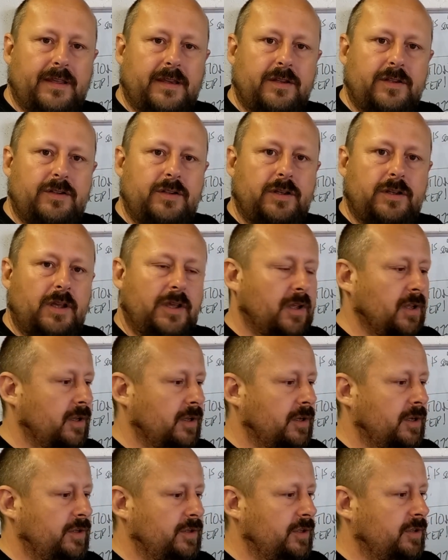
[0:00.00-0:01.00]
Can
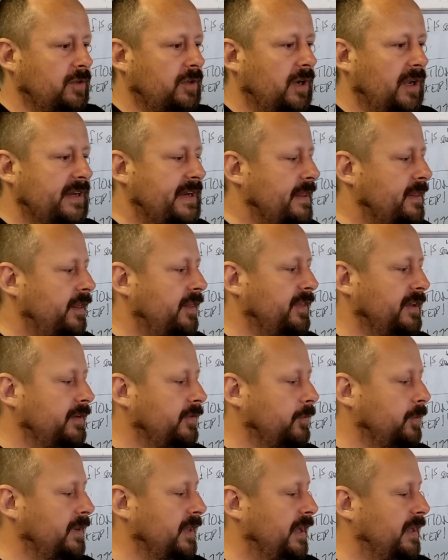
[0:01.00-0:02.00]
you clean other
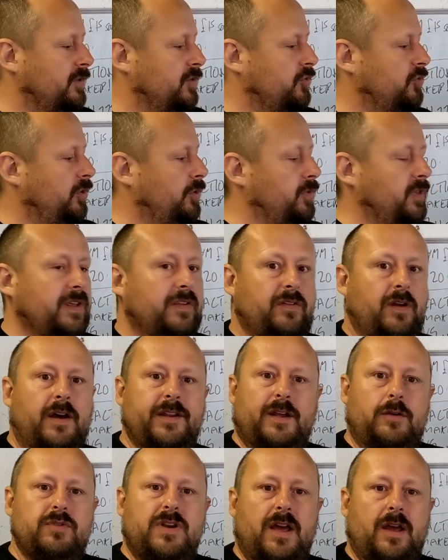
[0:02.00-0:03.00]
things with it? And the truth is, I
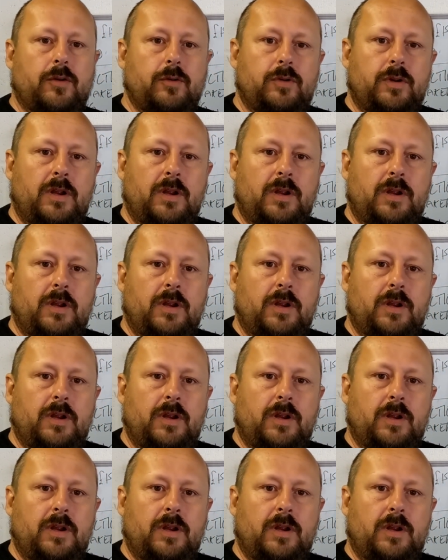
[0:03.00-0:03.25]
don't know.